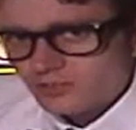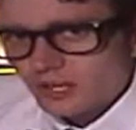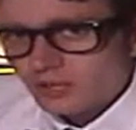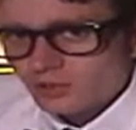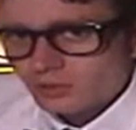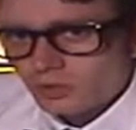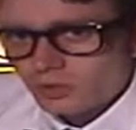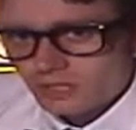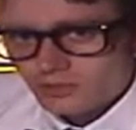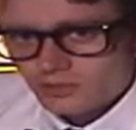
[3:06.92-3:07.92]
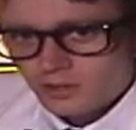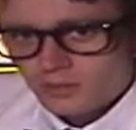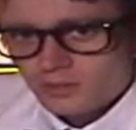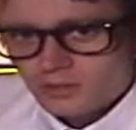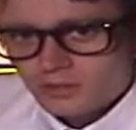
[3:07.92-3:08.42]
Let's take a look
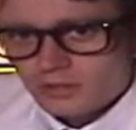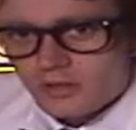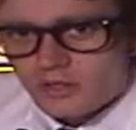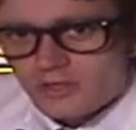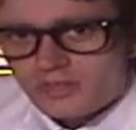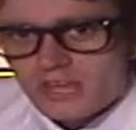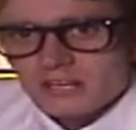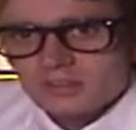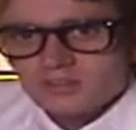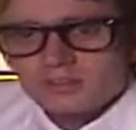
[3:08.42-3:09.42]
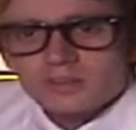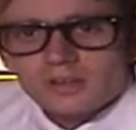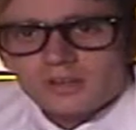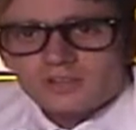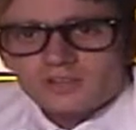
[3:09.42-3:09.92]
at some of the
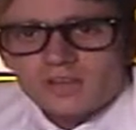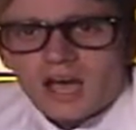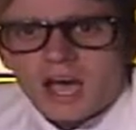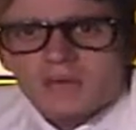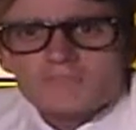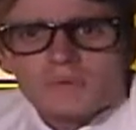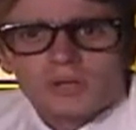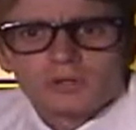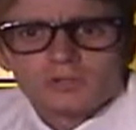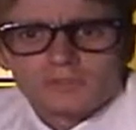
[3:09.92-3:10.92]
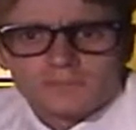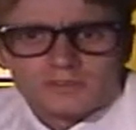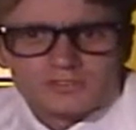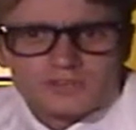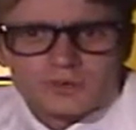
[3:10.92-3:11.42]
things that Tom
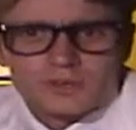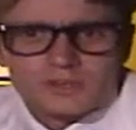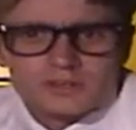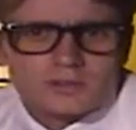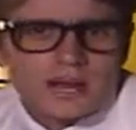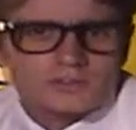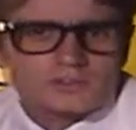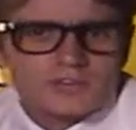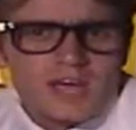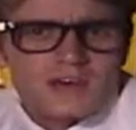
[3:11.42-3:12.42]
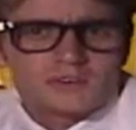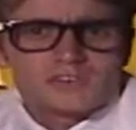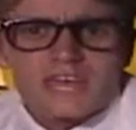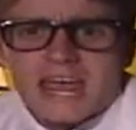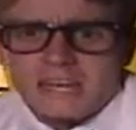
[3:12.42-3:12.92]
Miller's been doing around the
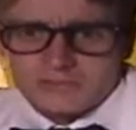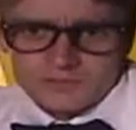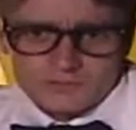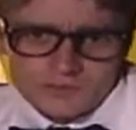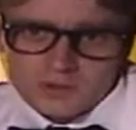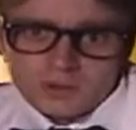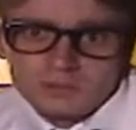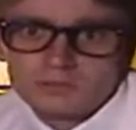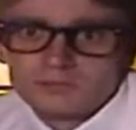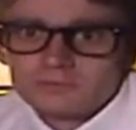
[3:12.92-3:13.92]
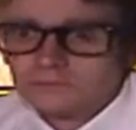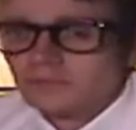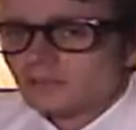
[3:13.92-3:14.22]
town of Gainesville.